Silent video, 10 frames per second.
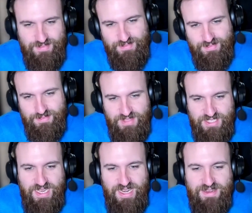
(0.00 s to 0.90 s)
Just
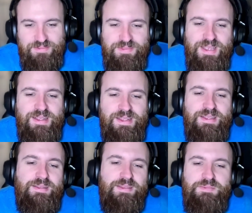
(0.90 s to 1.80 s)
kidding.
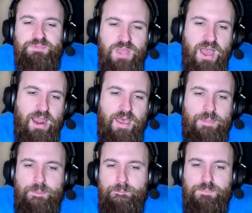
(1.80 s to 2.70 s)
All right,
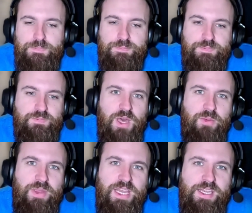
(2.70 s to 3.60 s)
what are we
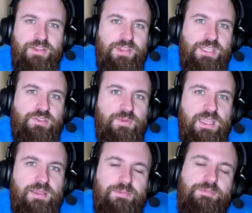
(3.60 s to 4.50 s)
going to do this week?
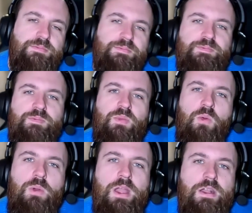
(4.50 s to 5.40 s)
We
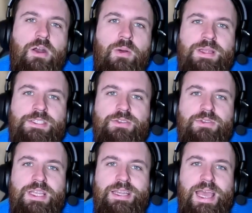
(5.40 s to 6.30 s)
are going to
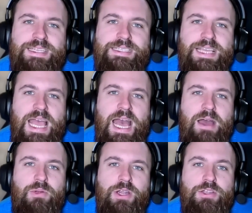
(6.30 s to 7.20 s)
connect
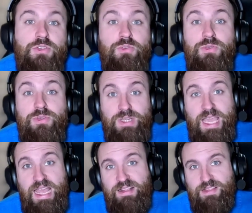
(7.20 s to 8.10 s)
our Google
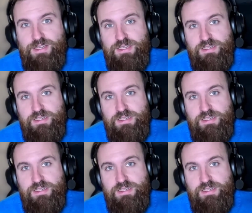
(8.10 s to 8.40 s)
Calendar